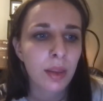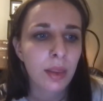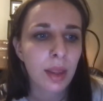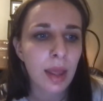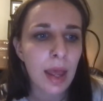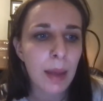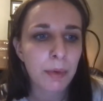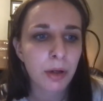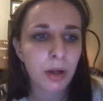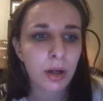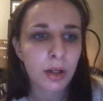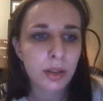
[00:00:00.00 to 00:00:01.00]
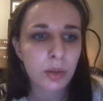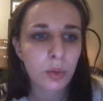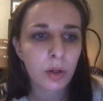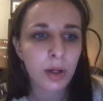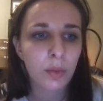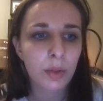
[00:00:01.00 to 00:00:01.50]
The APGAR
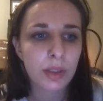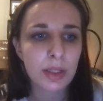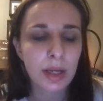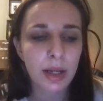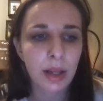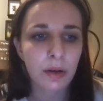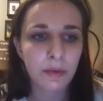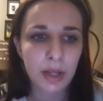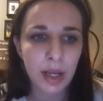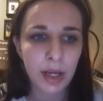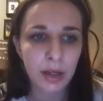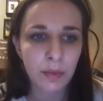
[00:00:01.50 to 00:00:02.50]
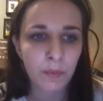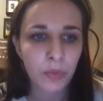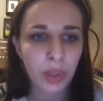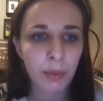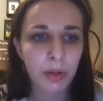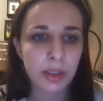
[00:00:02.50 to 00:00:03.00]
score was 9 out of 9.
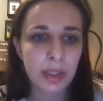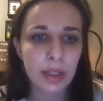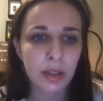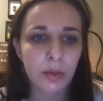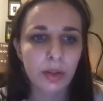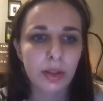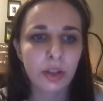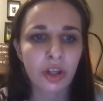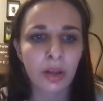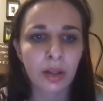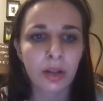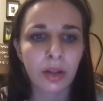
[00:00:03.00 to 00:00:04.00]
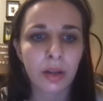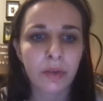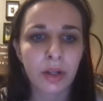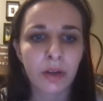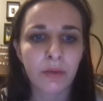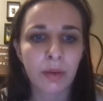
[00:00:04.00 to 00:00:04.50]
The placenta was gently
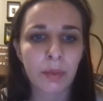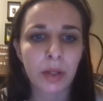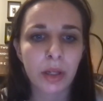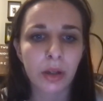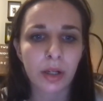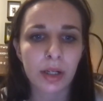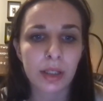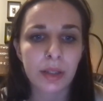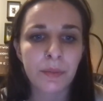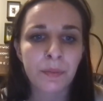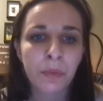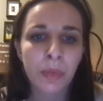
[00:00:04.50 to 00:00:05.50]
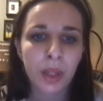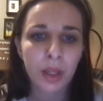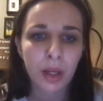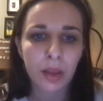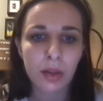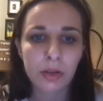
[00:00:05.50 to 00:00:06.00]
delivered from the uterus,
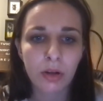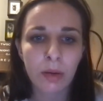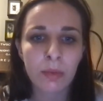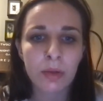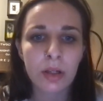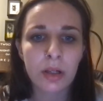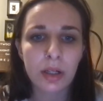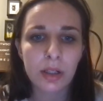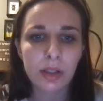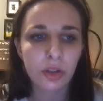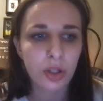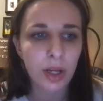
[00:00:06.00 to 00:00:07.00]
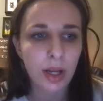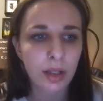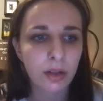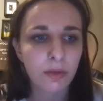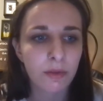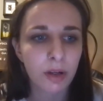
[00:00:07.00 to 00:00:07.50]
and the scrub nurse
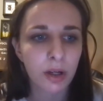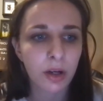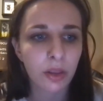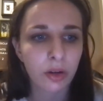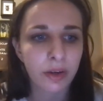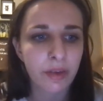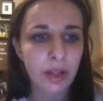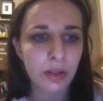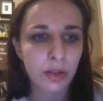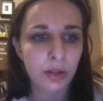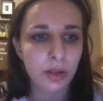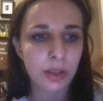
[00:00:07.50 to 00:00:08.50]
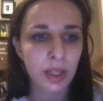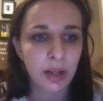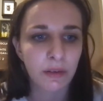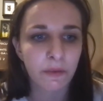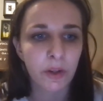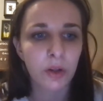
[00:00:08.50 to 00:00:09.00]
checked for 3 vessels
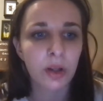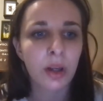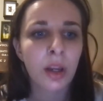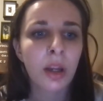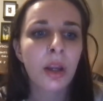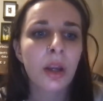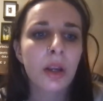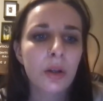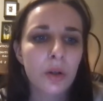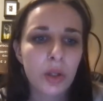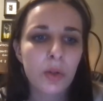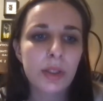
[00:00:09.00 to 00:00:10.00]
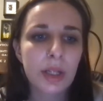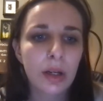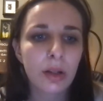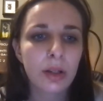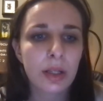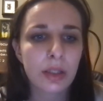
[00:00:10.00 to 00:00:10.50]
and filled 2
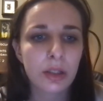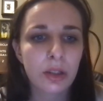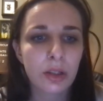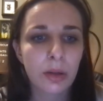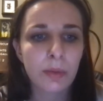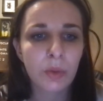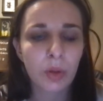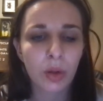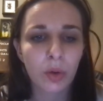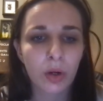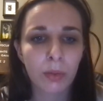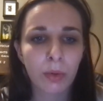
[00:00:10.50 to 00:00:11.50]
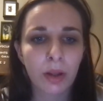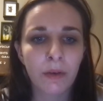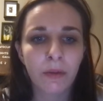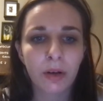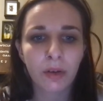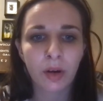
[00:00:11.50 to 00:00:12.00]
sterile test tubes with cord blood
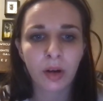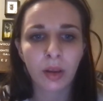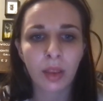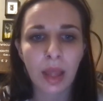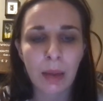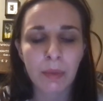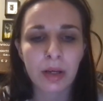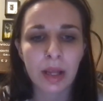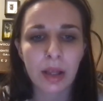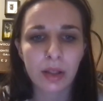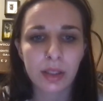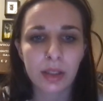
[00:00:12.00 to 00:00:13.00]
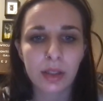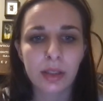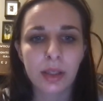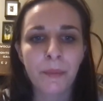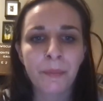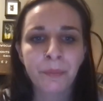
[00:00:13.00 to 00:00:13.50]
for her lab analysis.